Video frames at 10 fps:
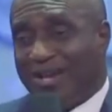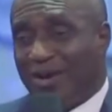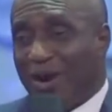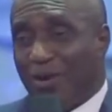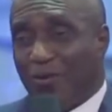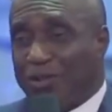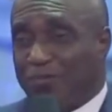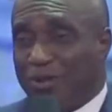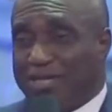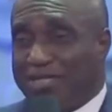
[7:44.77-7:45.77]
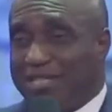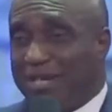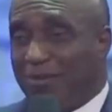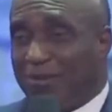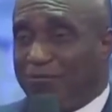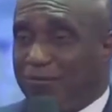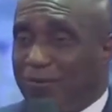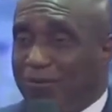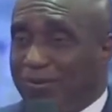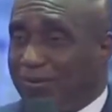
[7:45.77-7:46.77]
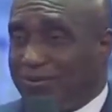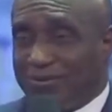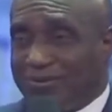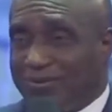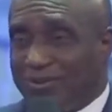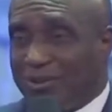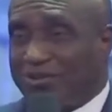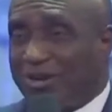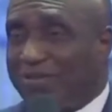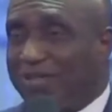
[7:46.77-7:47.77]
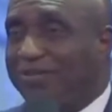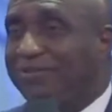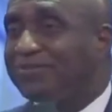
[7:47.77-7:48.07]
I'm going to wash plate in the name of your traveling